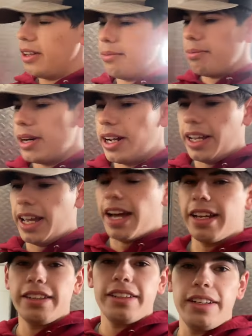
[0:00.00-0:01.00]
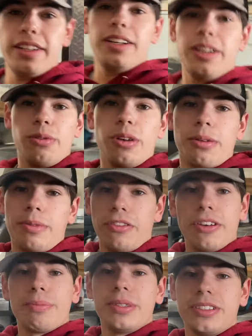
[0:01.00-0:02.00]
But yeah, we're gonna be
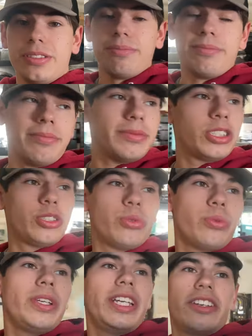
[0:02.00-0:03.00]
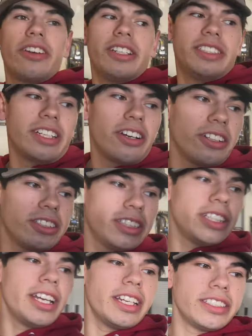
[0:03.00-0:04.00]
ripping some sweet crazy carts
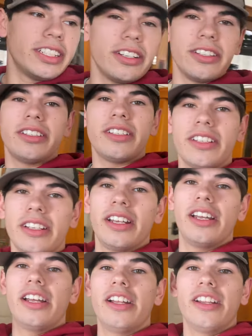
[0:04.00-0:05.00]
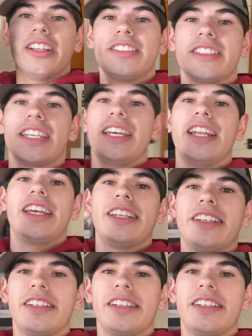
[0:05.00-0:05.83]
today, so let's get it.